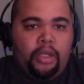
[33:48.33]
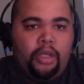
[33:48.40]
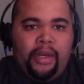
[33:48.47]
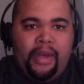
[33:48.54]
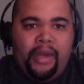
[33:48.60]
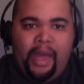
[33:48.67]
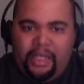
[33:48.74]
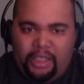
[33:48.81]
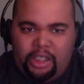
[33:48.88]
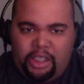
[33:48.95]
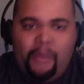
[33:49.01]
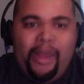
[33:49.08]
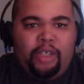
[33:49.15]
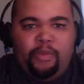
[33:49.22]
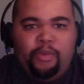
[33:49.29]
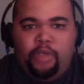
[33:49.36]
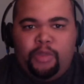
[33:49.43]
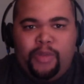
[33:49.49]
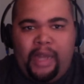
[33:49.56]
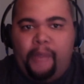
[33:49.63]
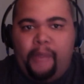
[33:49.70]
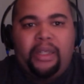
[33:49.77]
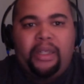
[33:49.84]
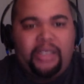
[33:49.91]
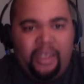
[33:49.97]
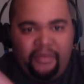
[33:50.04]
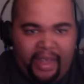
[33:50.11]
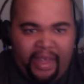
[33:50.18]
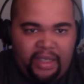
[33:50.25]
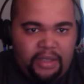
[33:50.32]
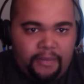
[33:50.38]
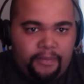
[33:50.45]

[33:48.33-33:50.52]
Now, this match was supposed to plan out months in advance.